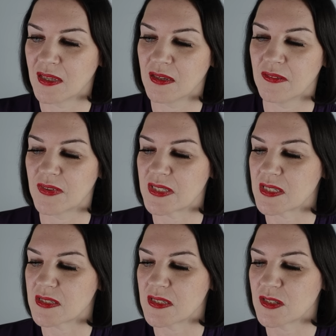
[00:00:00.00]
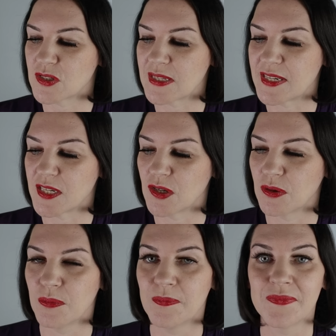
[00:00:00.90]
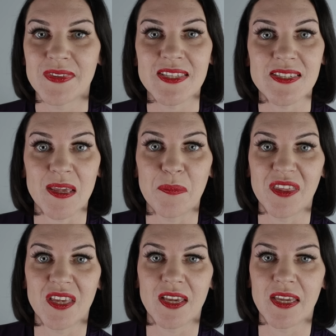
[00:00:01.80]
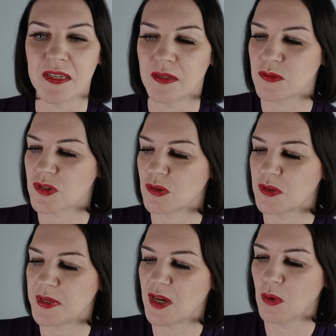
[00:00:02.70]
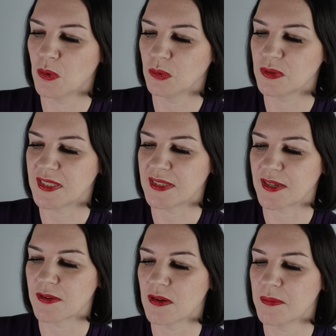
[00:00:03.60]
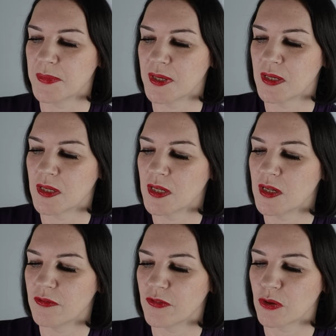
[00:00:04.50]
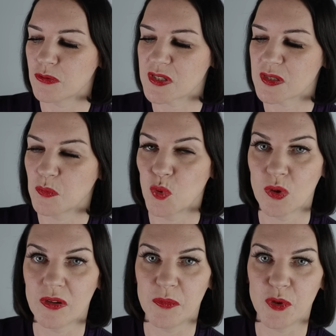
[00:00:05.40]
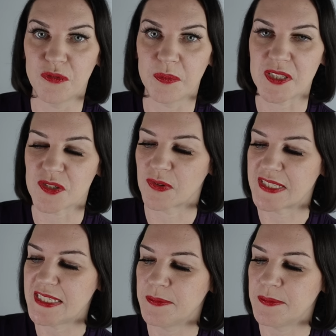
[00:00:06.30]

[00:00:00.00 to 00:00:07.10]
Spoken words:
Fantastic. Just letting go. Same thing again. I'm just going to be holding that arm for those smaller movements. Ready?